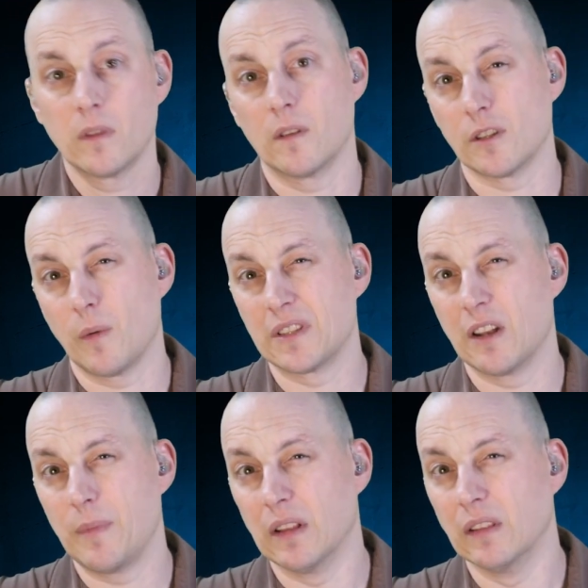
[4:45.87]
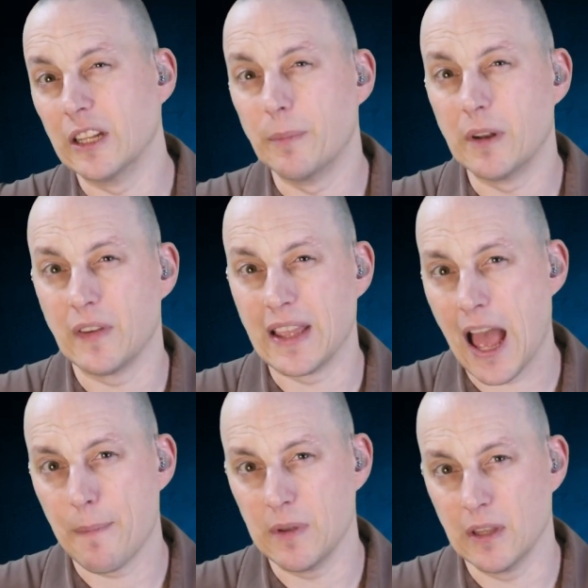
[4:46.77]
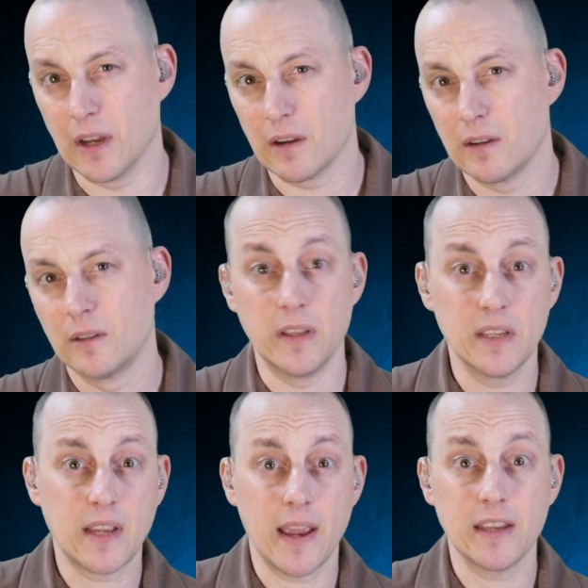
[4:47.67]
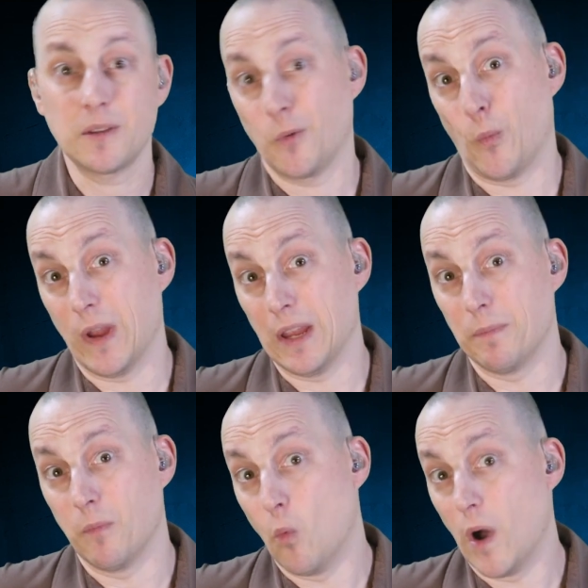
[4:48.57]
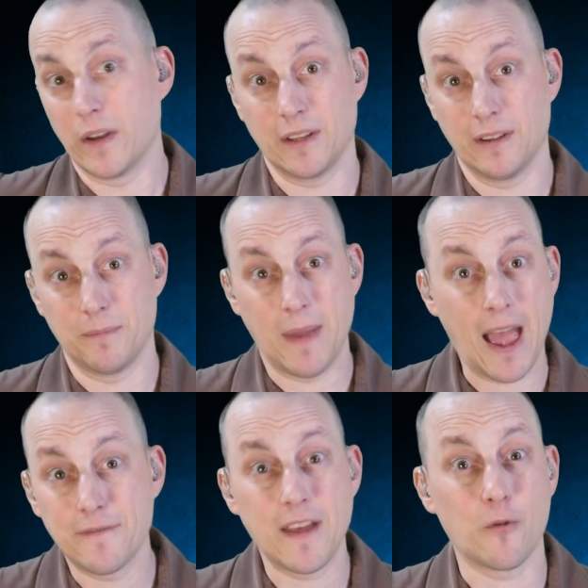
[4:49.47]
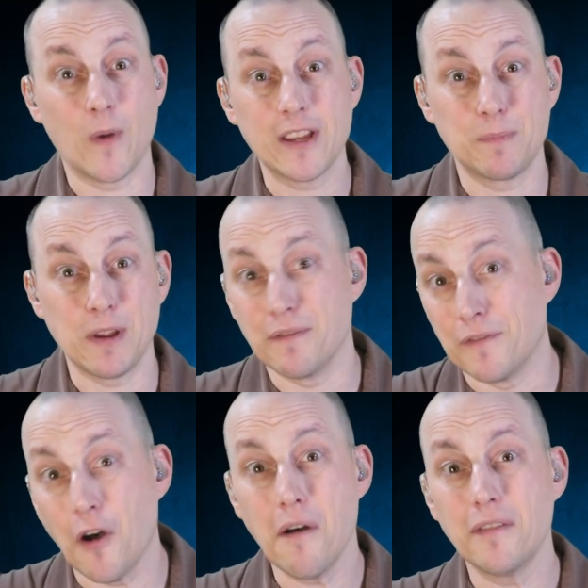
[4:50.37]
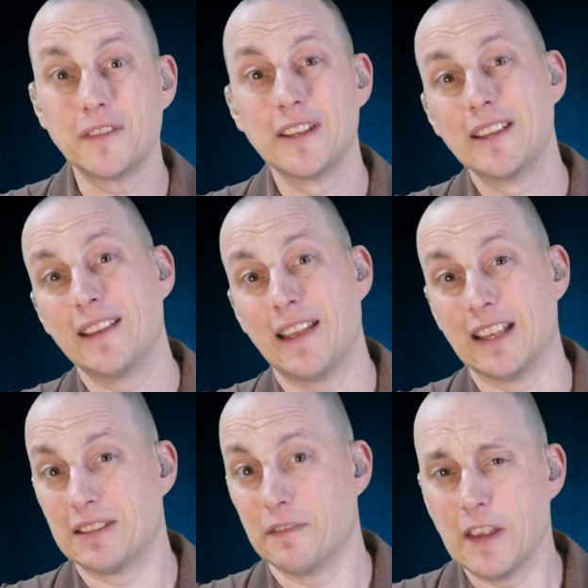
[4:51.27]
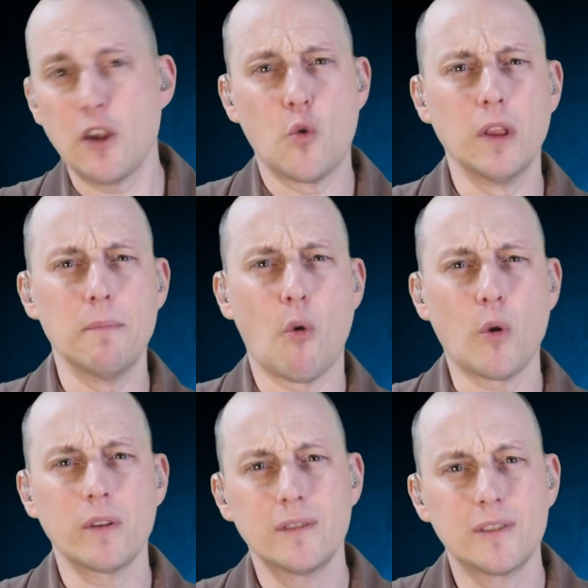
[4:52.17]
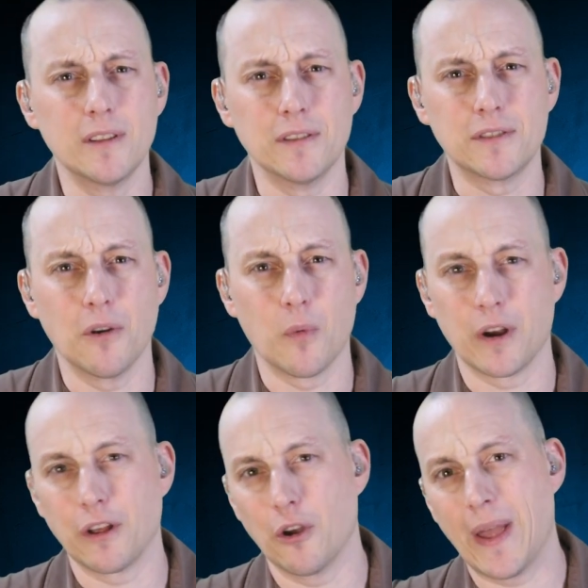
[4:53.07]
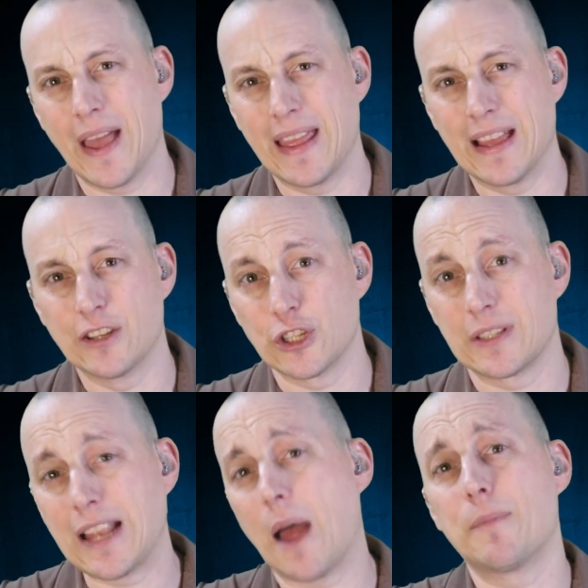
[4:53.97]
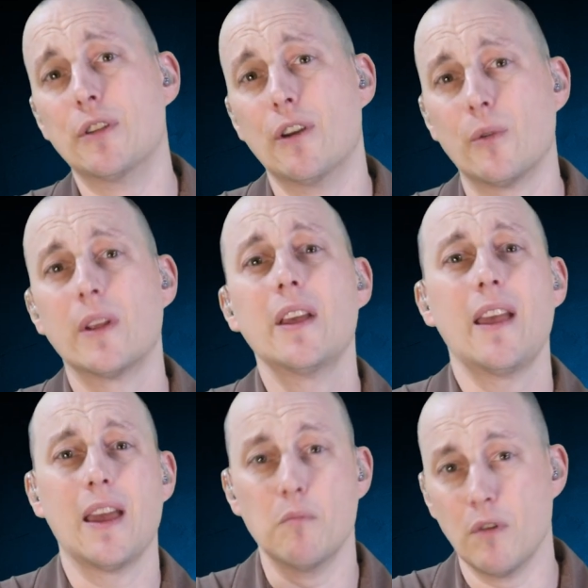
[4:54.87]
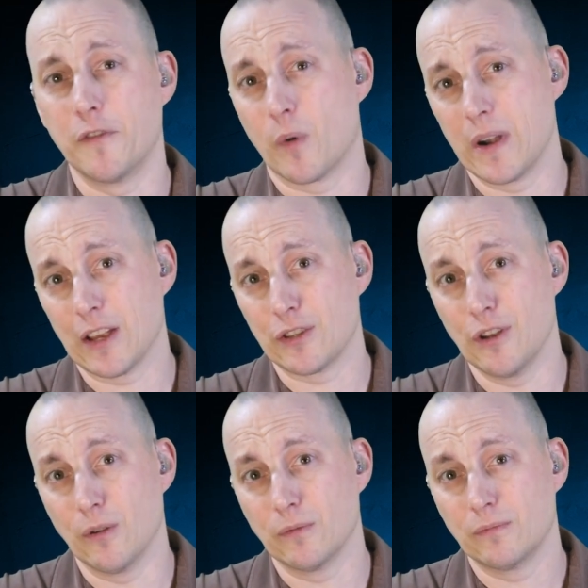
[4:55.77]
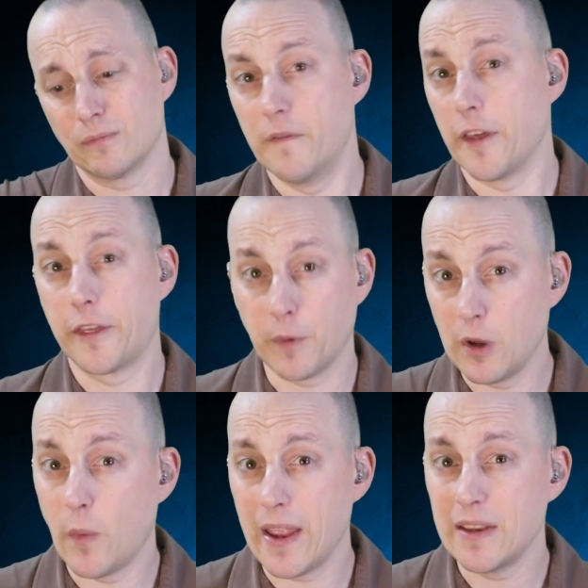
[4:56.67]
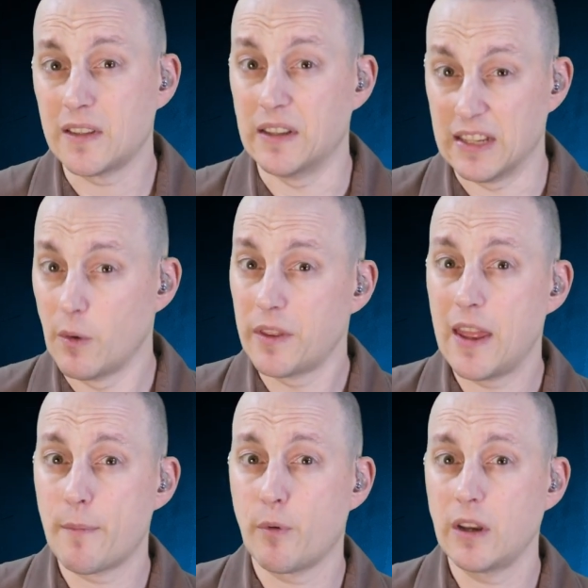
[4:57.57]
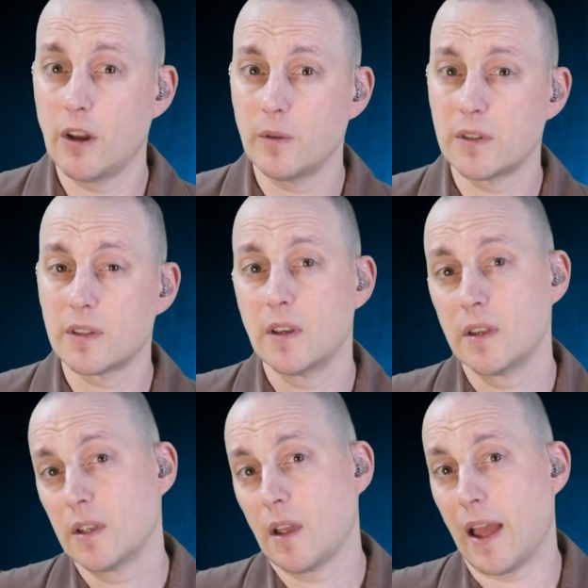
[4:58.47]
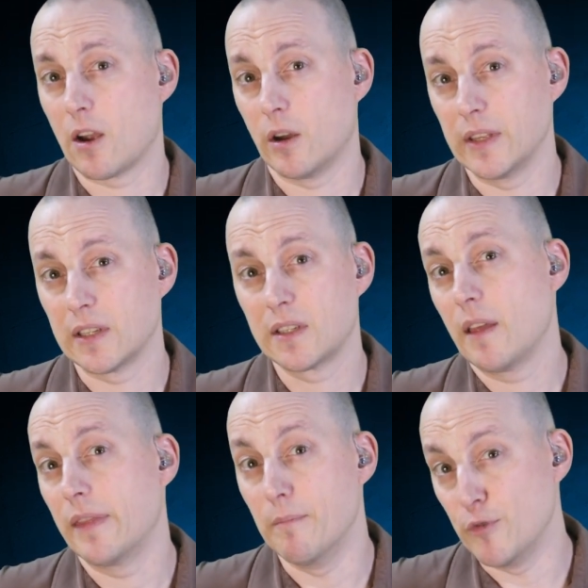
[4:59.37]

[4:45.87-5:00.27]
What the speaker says: There's always going to be a little bit of a gap in there. But in this case, we want to have that rest be involved. It's of equal importance, and so we're going to go ahead and just stop the note and move to our next note. Of the 3 ways to deal with neighboring notes, I call this the